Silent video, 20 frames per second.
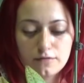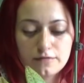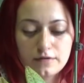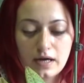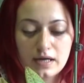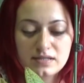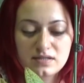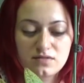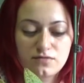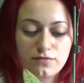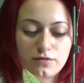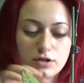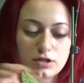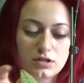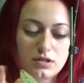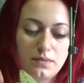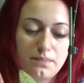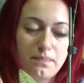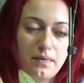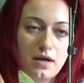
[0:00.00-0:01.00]
As for
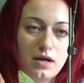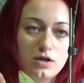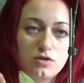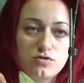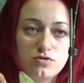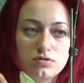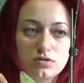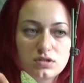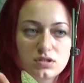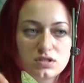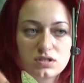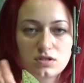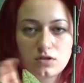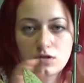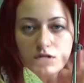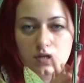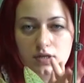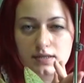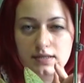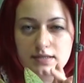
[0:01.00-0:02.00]
temperature, this
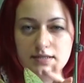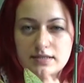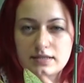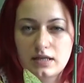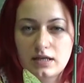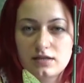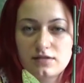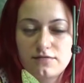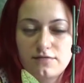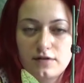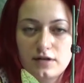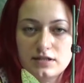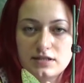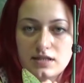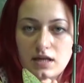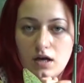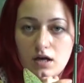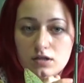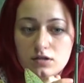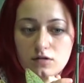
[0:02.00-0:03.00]
orchid is not
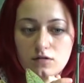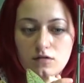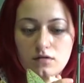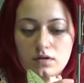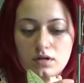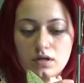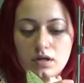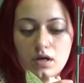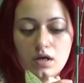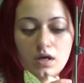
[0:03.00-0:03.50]
fussy at all.